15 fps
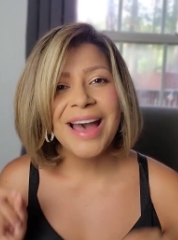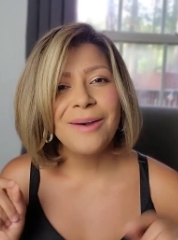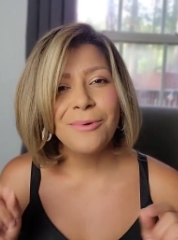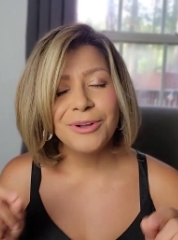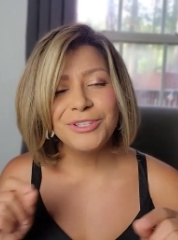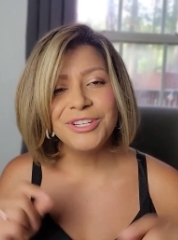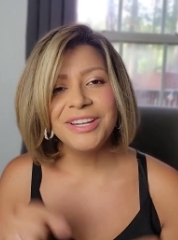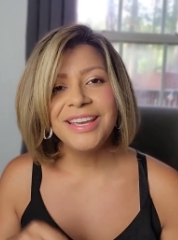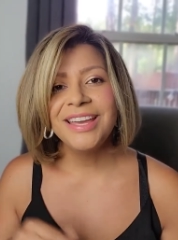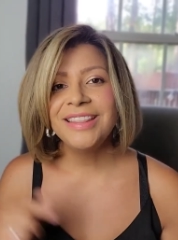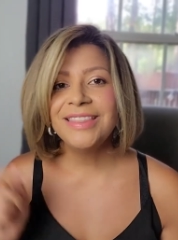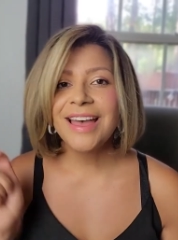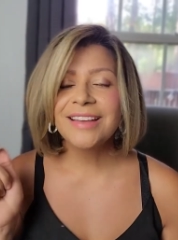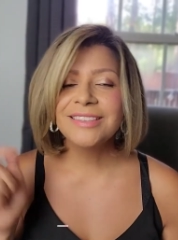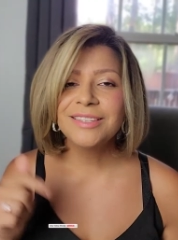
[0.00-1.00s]
I want you to
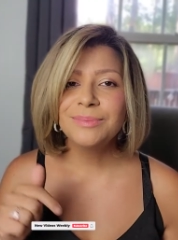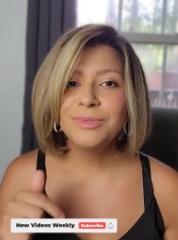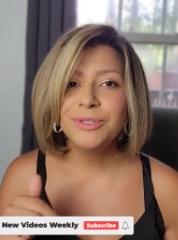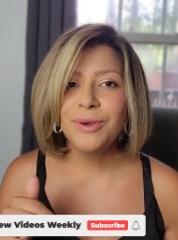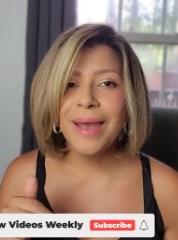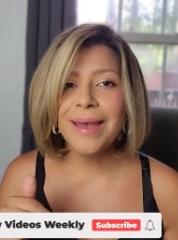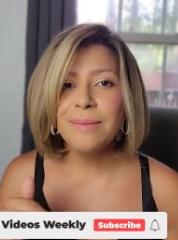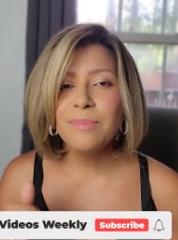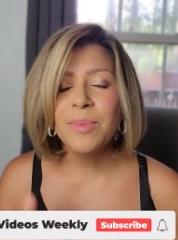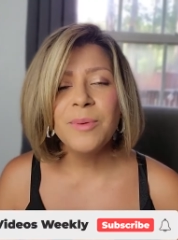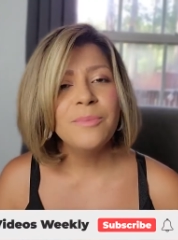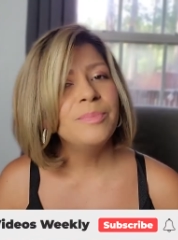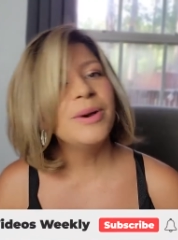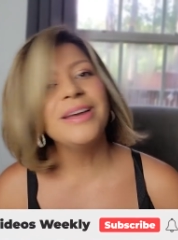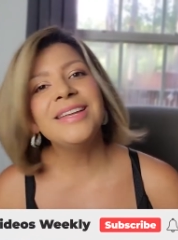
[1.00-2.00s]
hit that subscribe
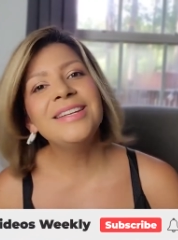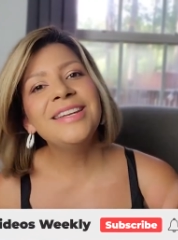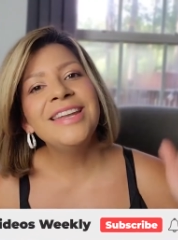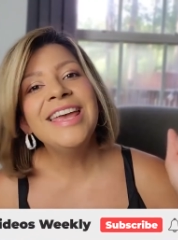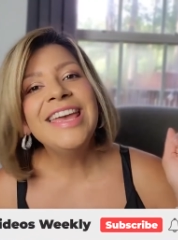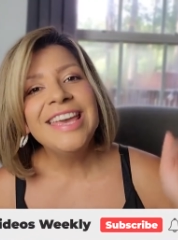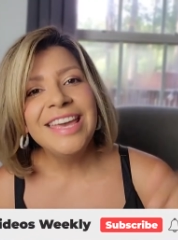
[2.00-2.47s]
button,